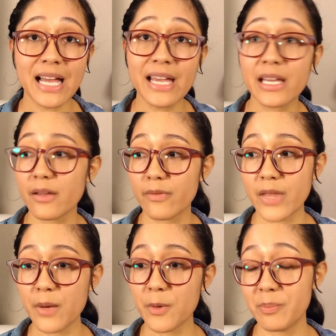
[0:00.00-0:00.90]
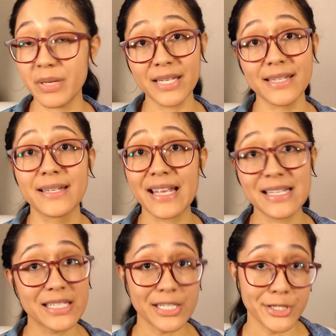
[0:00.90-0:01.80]
like if they were pitted
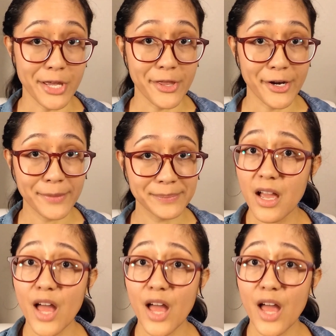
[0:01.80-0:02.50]
against each other.